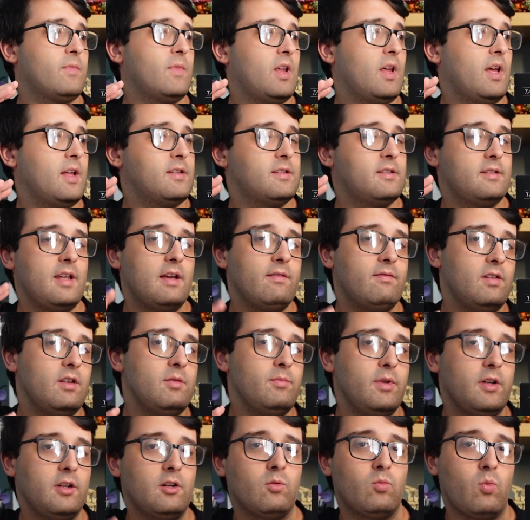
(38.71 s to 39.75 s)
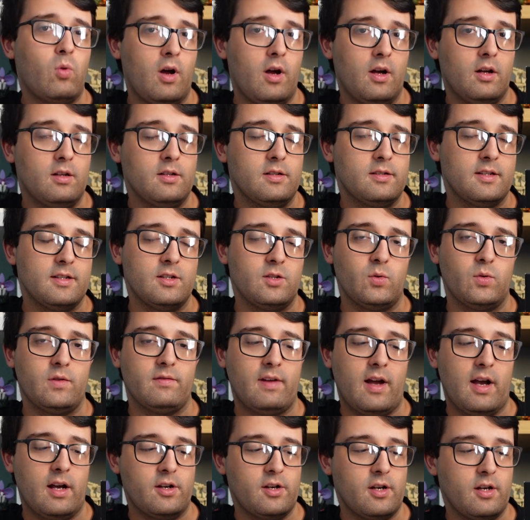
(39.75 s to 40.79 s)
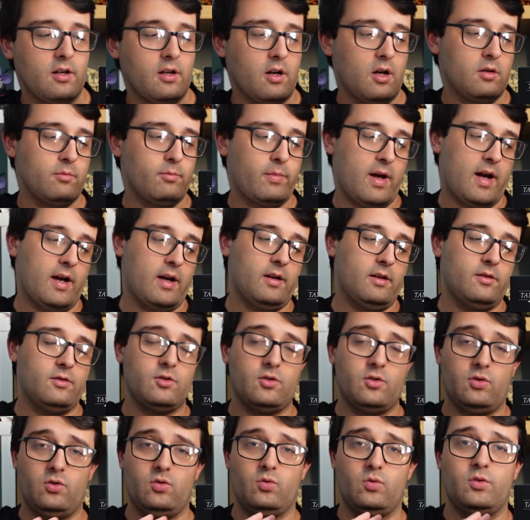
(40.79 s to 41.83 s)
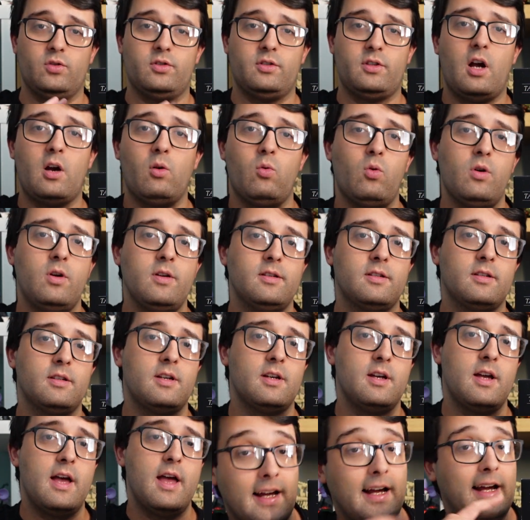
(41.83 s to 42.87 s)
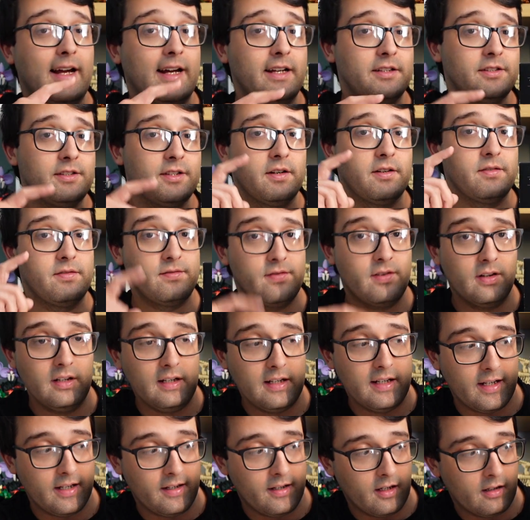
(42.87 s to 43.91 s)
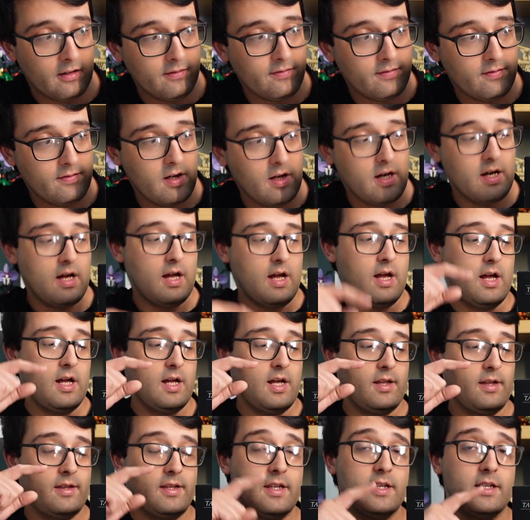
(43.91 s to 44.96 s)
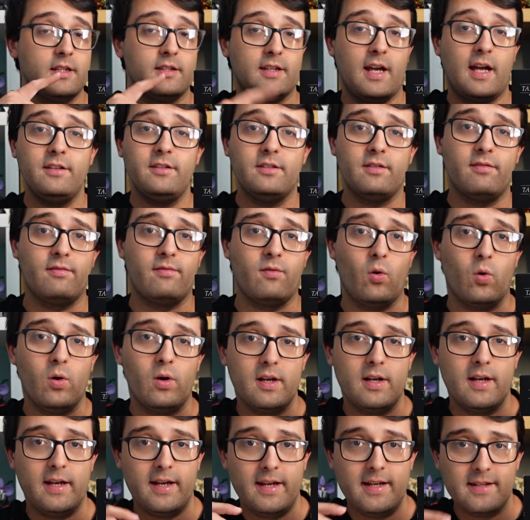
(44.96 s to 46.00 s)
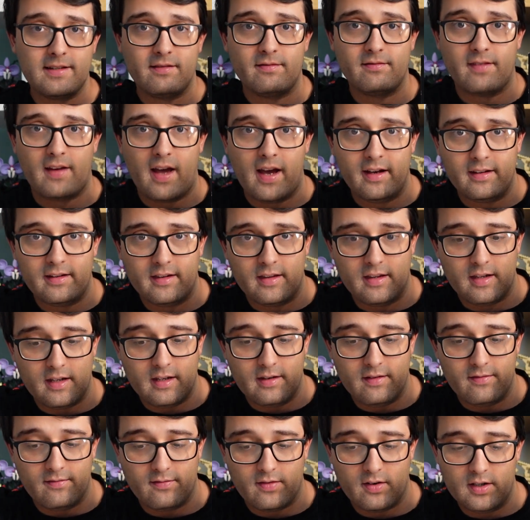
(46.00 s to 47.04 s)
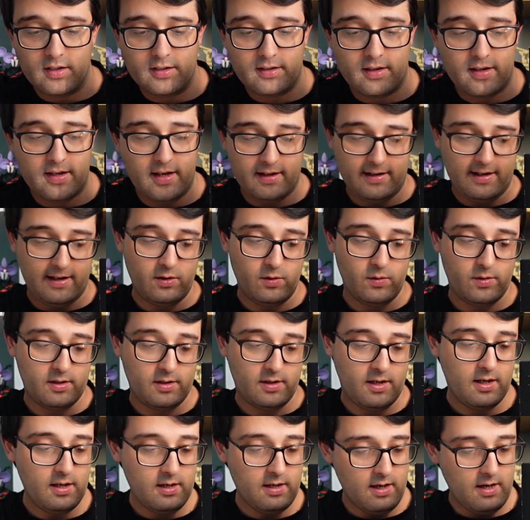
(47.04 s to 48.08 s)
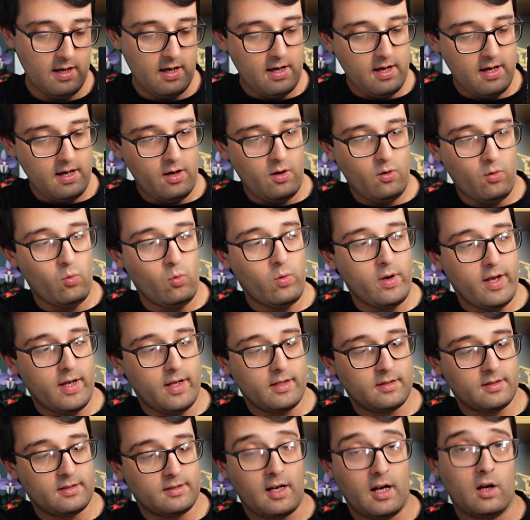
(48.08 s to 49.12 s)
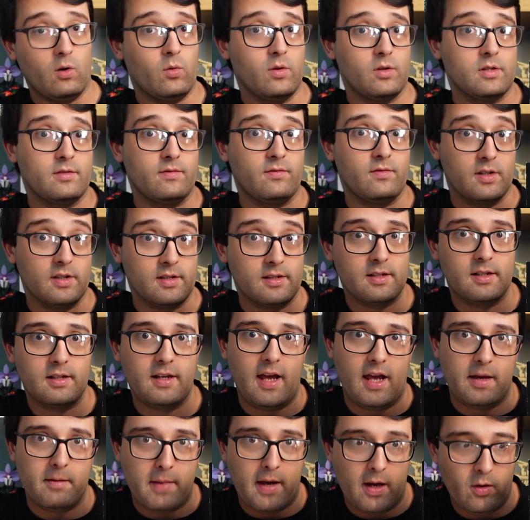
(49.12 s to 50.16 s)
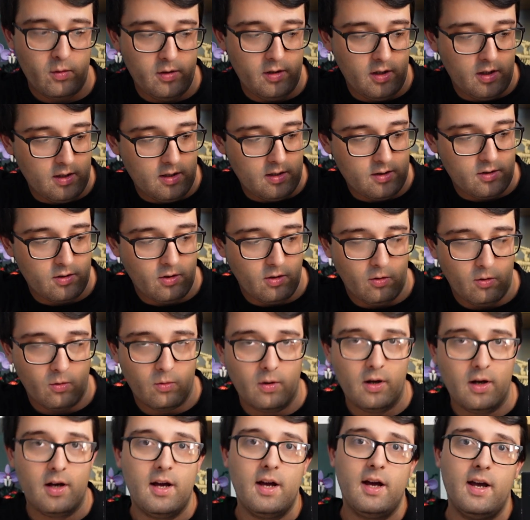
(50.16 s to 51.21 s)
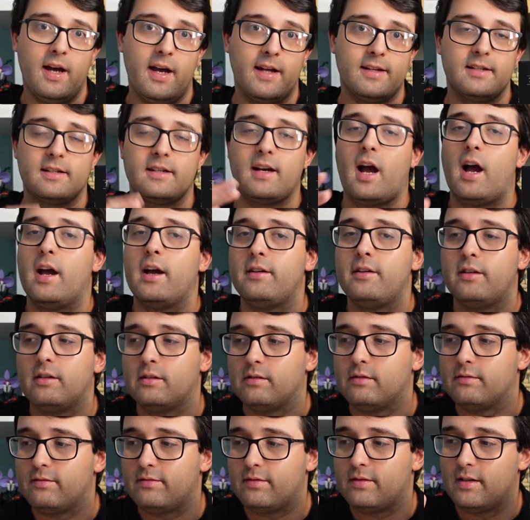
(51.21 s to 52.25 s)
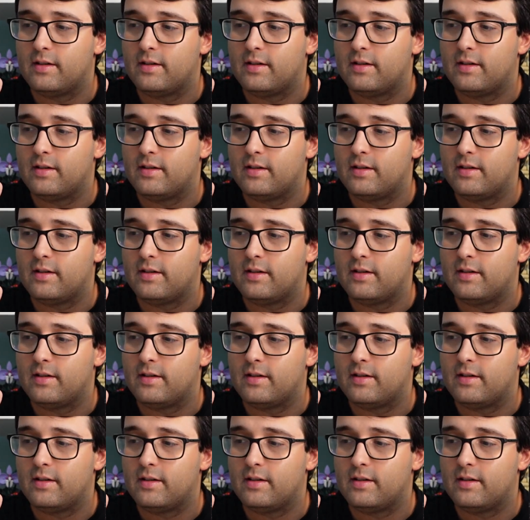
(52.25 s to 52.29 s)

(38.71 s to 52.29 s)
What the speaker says: it's definitely been a while since we've actually gone back to Star Wars. And funnily enough, the Tantive 4 is in fact the first thing that you see when Star Wars first came out, so it's kind of